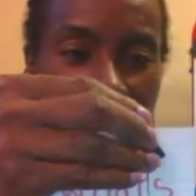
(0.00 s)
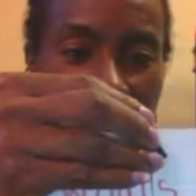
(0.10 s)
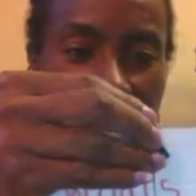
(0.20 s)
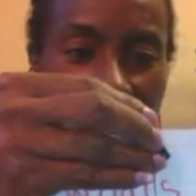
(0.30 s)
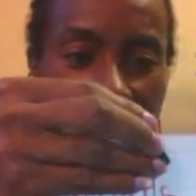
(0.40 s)

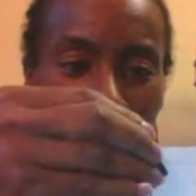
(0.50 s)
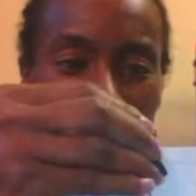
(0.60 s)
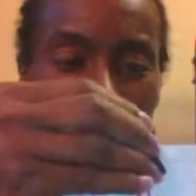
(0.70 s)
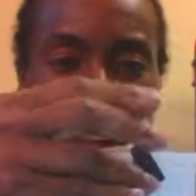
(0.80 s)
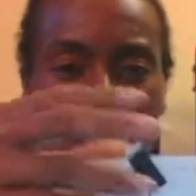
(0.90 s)
And now
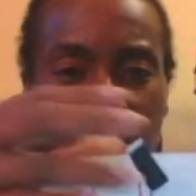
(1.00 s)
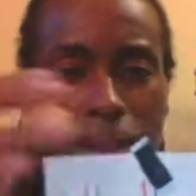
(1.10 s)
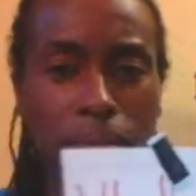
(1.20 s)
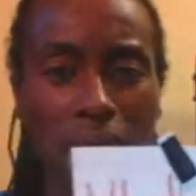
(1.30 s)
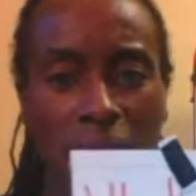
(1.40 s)
we've got the
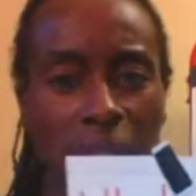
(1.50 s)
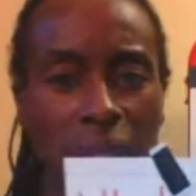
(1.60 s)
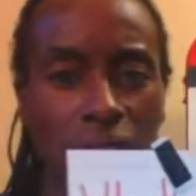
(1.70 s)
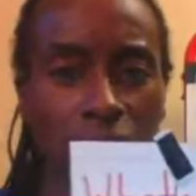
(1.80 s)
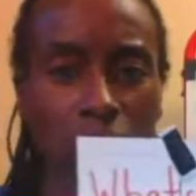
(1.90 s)

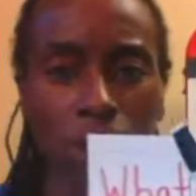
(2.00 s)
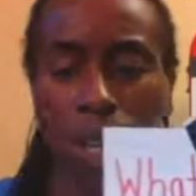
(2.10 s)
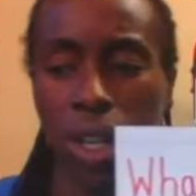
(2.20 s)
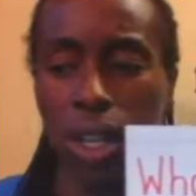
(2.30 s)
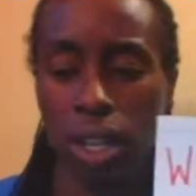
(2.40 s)
magic
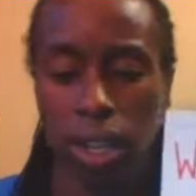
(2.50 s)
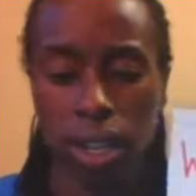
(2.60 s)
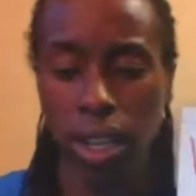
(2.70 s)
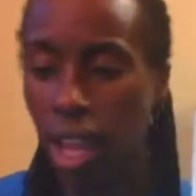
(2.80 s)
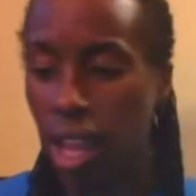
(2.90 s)
word.
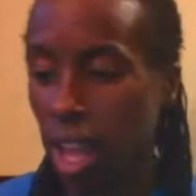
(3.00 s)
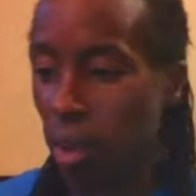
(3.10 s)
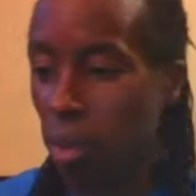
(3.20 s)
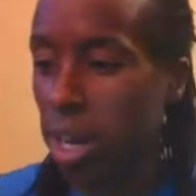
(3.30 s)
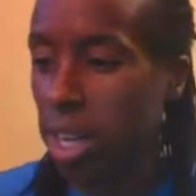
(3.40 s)

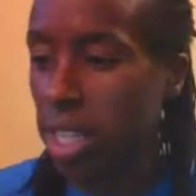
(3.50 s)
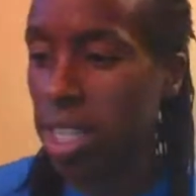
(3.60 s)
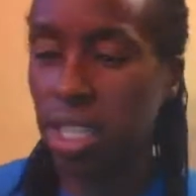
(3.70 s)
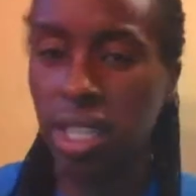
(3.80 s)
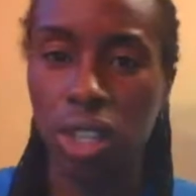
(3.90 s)
What is
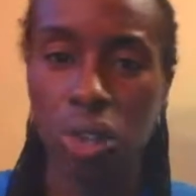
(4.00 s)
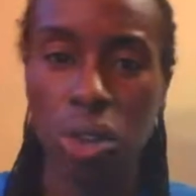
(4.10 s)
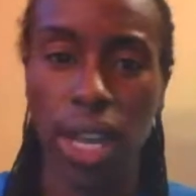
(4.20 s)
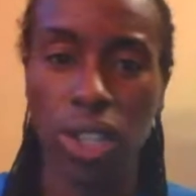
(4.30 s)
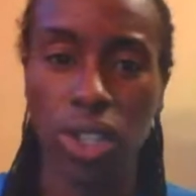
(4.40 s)
this
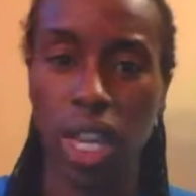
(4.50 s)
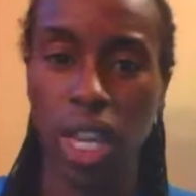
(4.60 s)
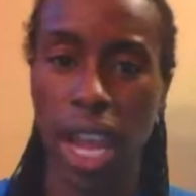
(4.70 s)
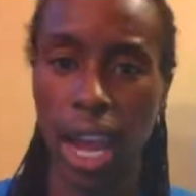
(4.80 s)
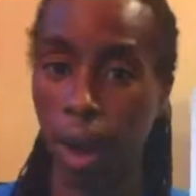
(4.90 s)
contraction
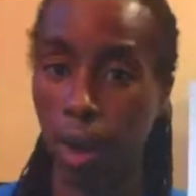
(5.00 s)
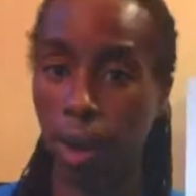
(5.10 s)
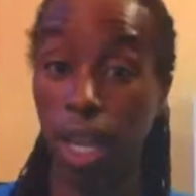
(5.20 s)
now?